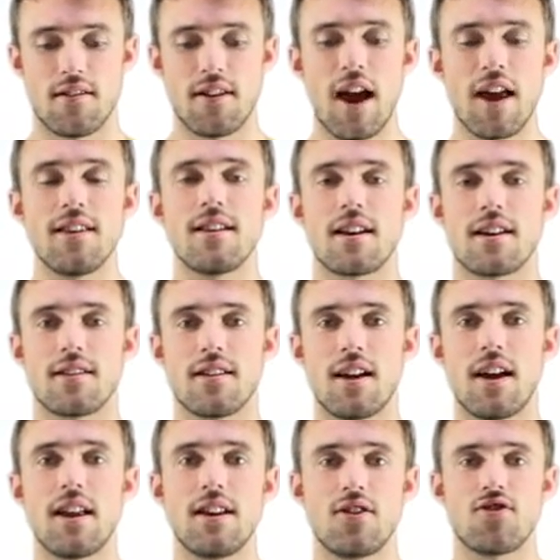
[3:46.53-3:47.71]
tending to
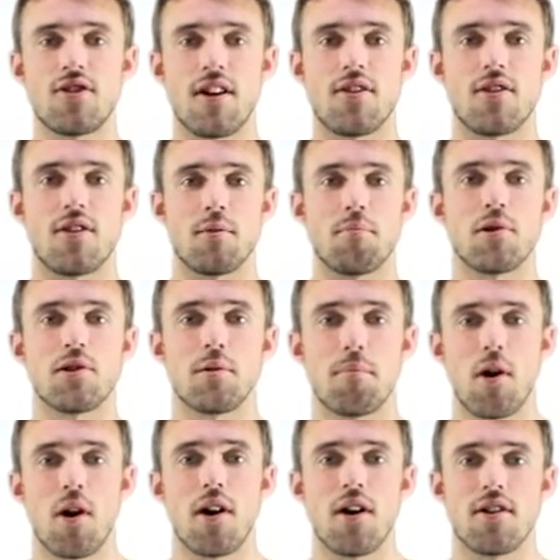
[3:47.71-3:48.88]
hit each other and pull
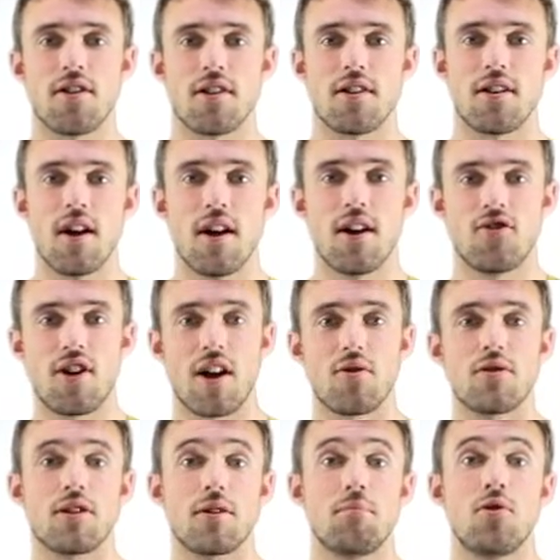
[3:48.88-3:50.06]
apart and
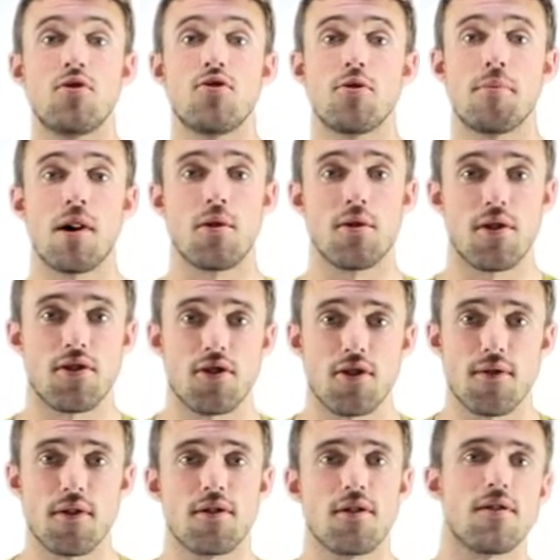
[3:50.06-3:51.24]
generally move about the
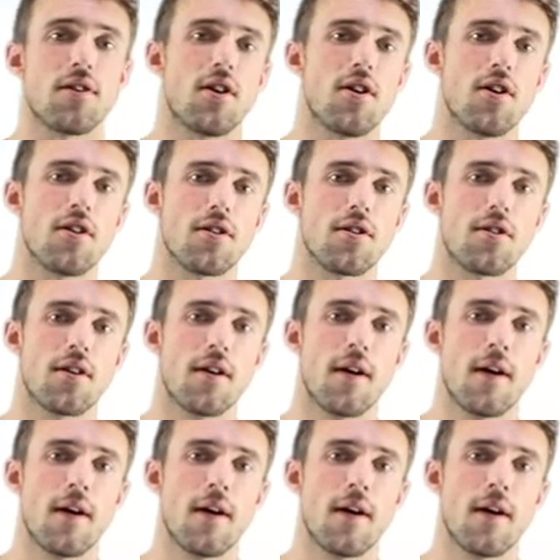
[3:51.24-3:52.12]
surface of the Earth?